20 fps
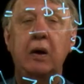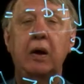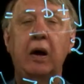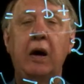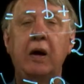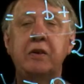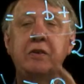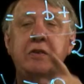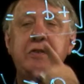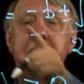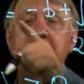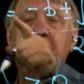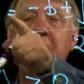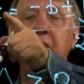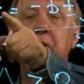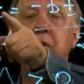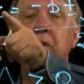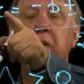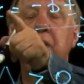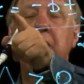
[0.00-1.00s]
And
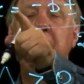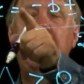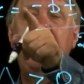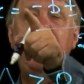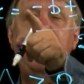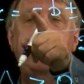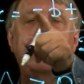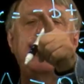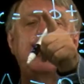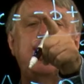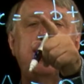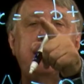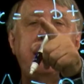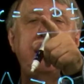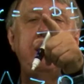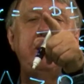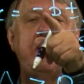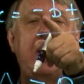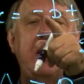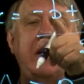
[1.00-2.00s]
so x will be
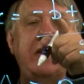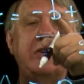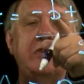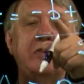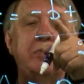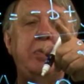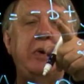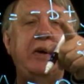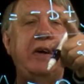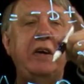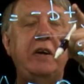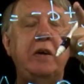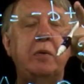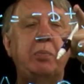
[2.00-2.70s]
minus b